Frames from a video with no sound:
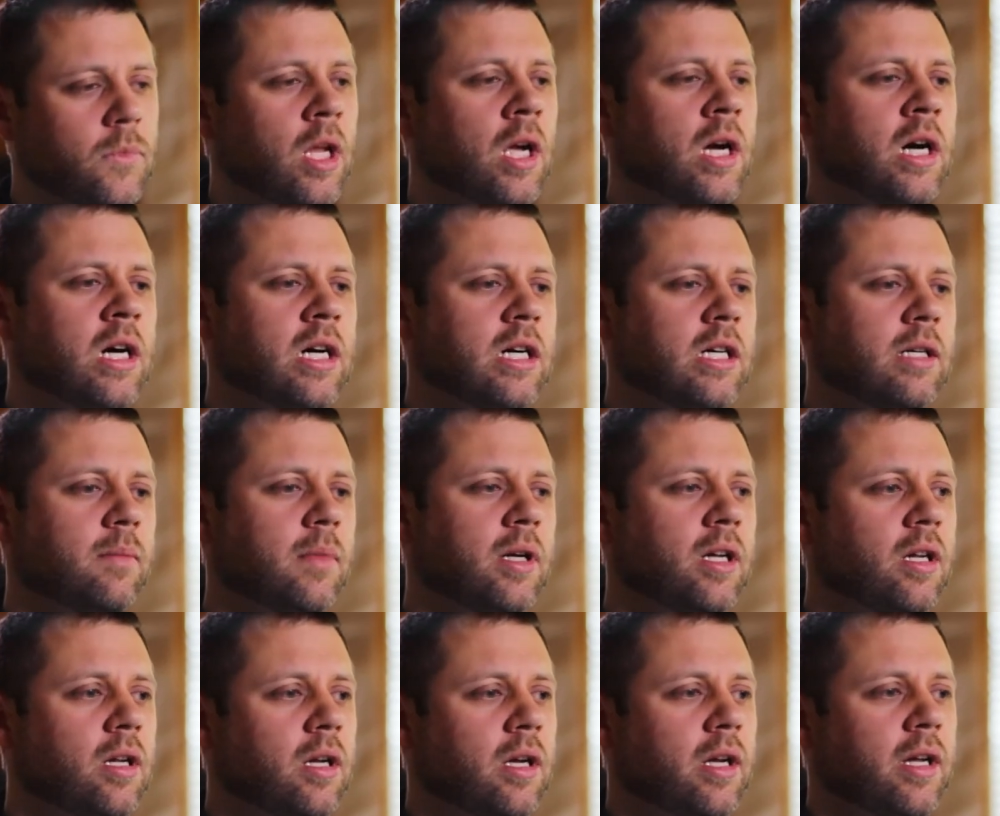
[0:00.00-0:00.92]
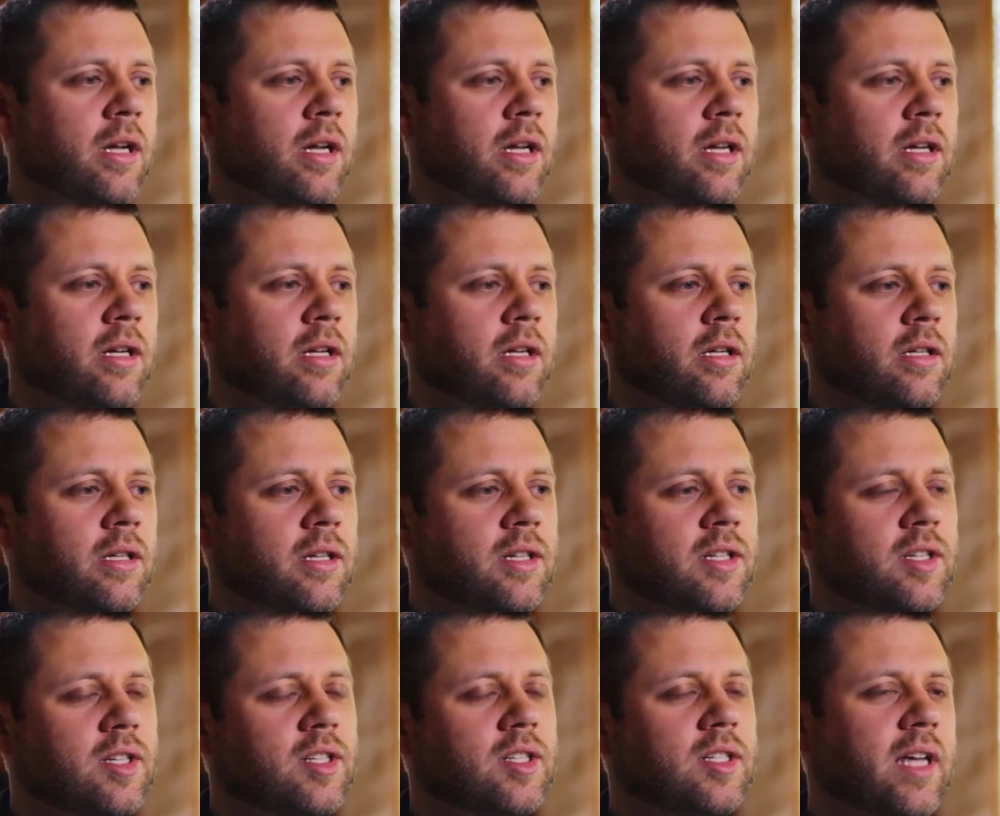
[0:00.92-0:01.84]
Um,
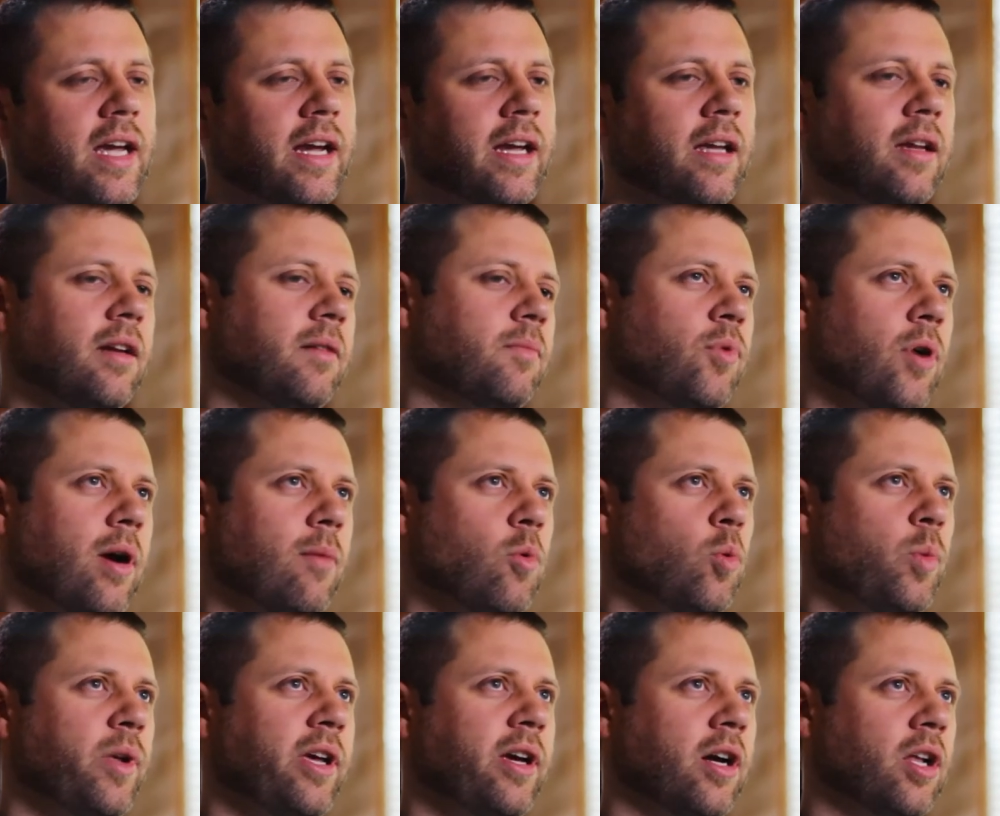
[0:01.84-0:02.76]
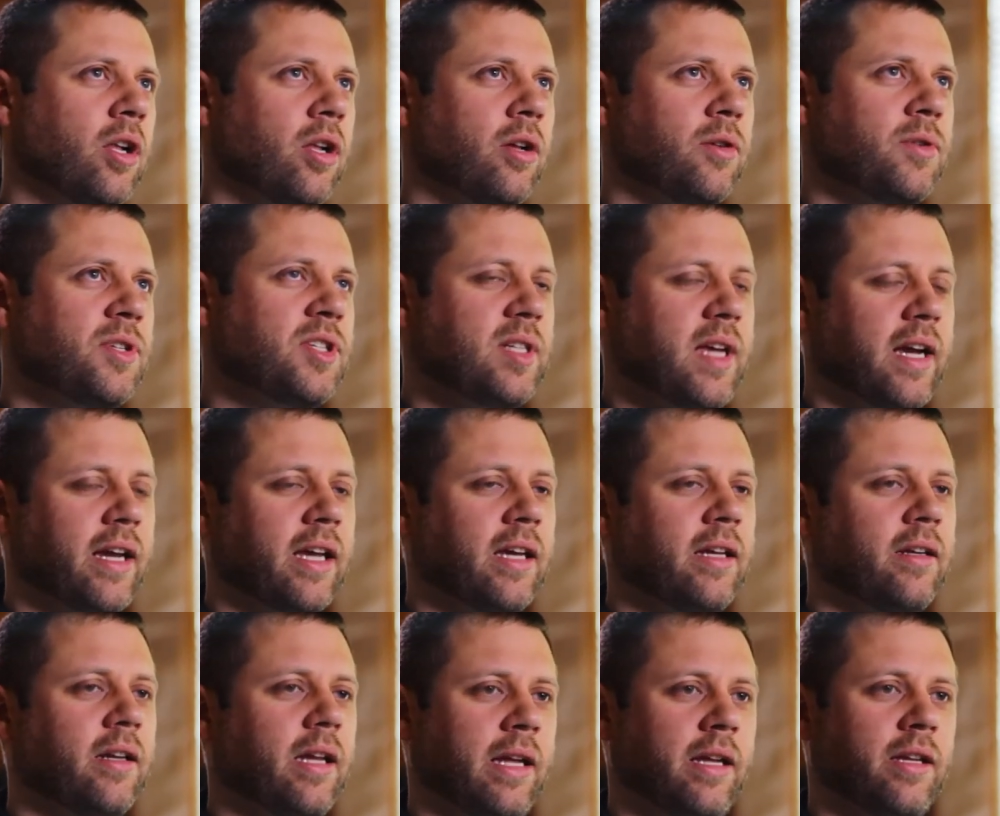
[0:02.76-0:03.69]
Second, probably a close
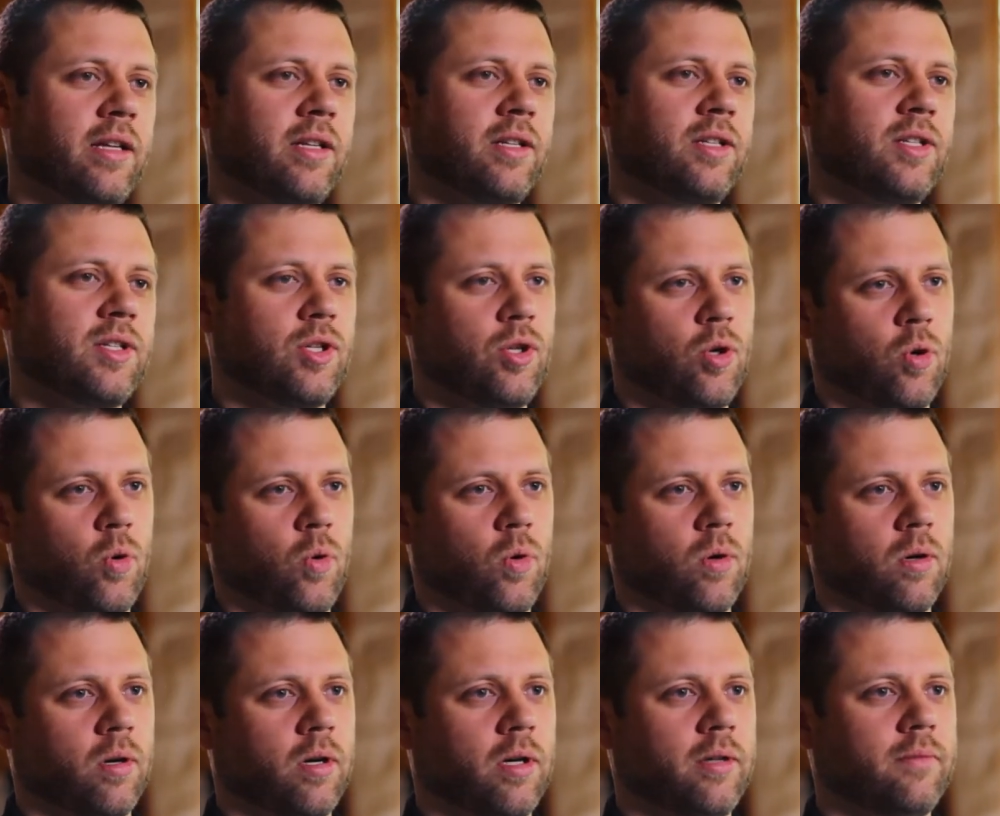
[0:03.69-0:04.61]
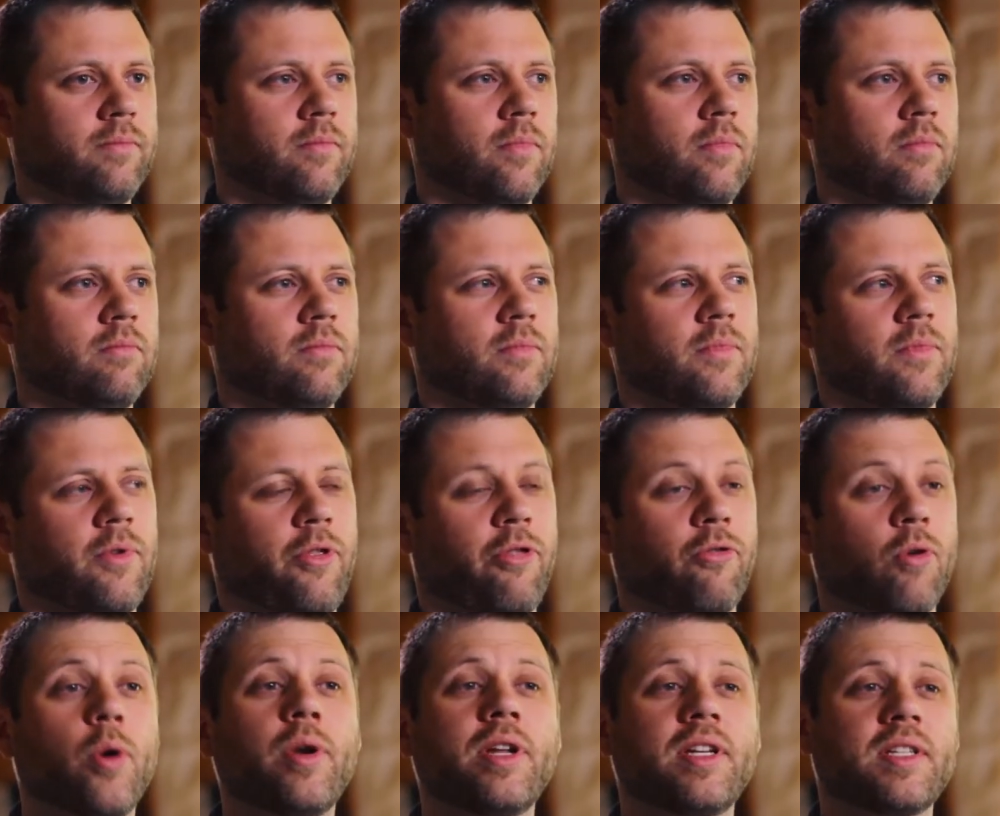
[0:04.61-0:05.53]
second is your
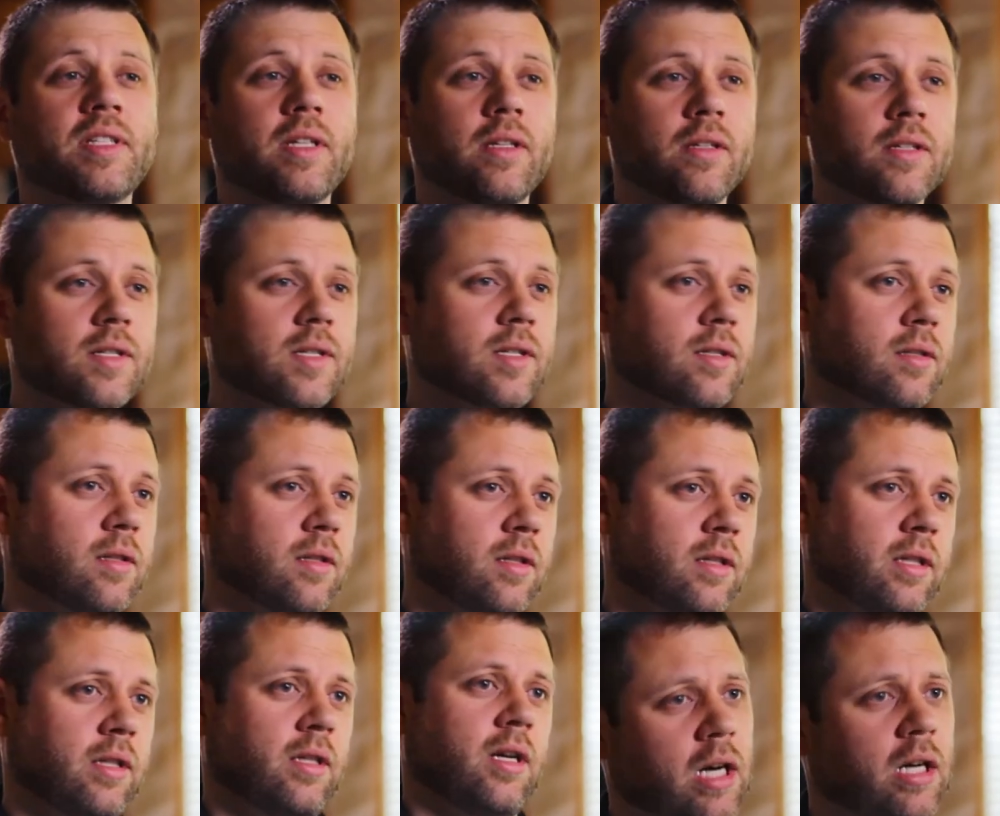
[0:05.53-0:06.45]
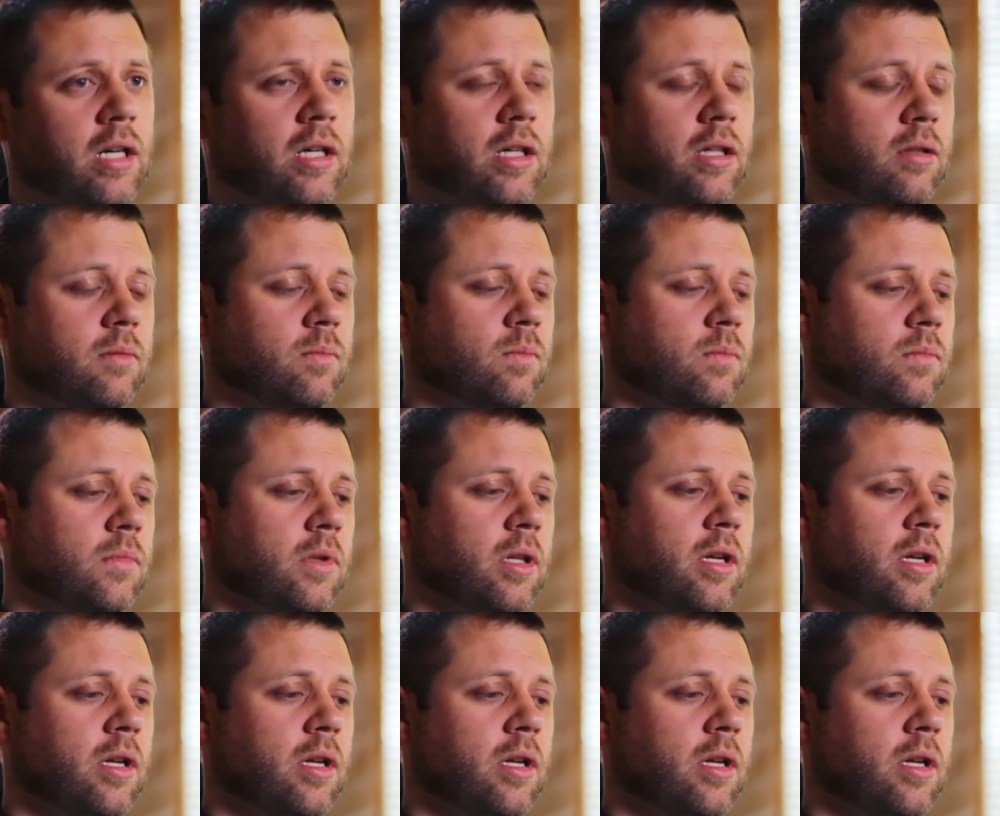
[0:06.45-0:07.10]
throw distance um,